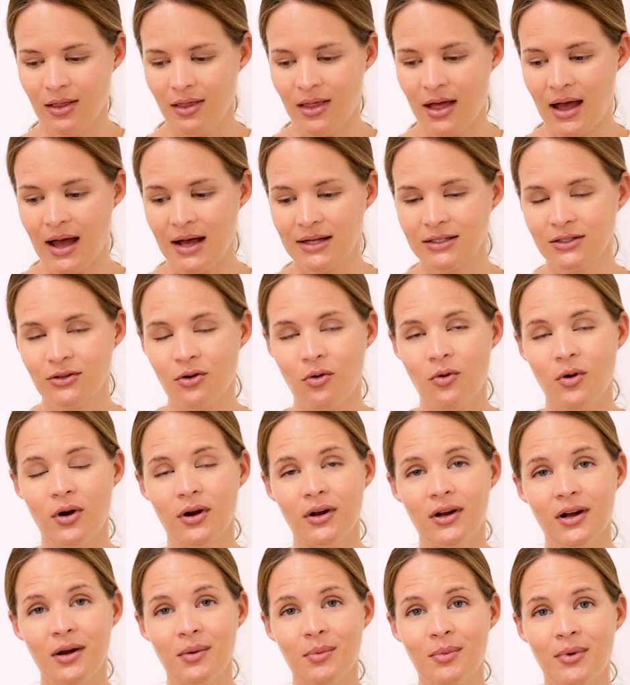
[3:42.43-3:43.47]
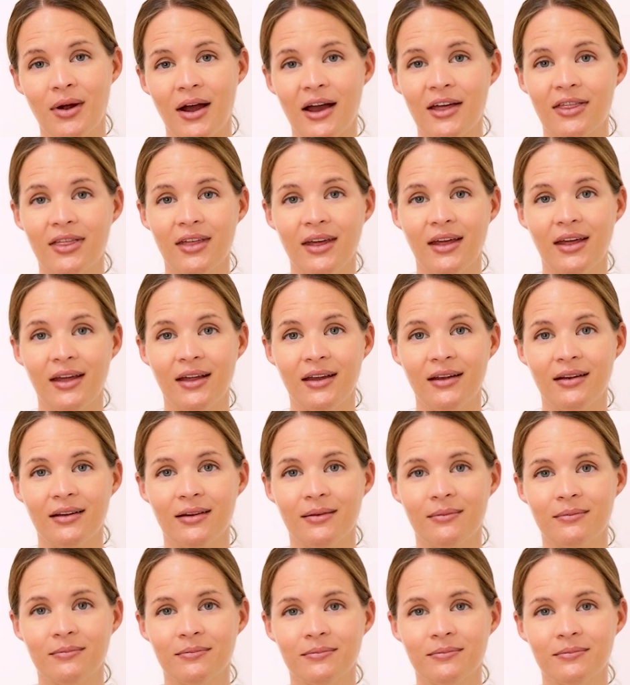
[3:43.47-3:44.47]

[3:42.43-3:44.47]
Last corner, breath in